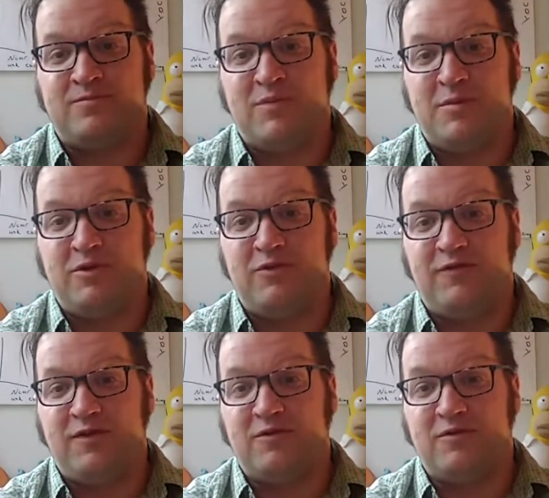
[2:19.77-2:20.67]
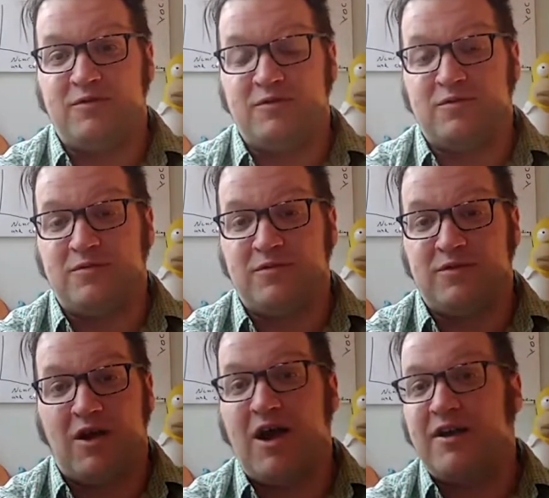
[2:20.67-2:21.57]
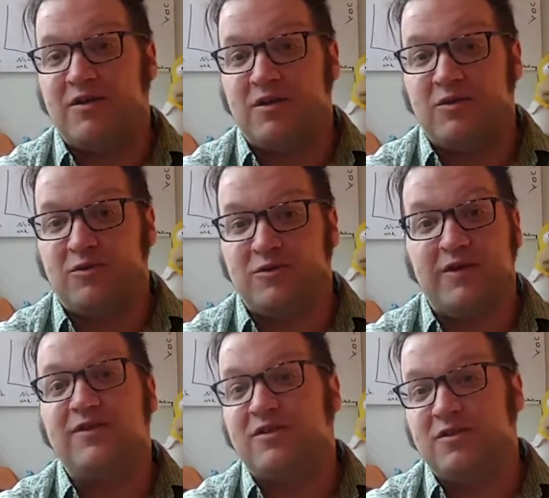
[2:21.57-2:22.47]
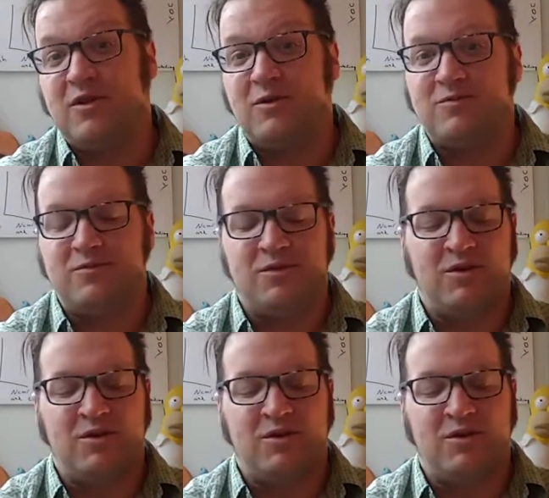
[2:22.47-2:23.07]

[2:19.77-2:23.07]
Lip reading: Maybe you fear dying alone or living alone.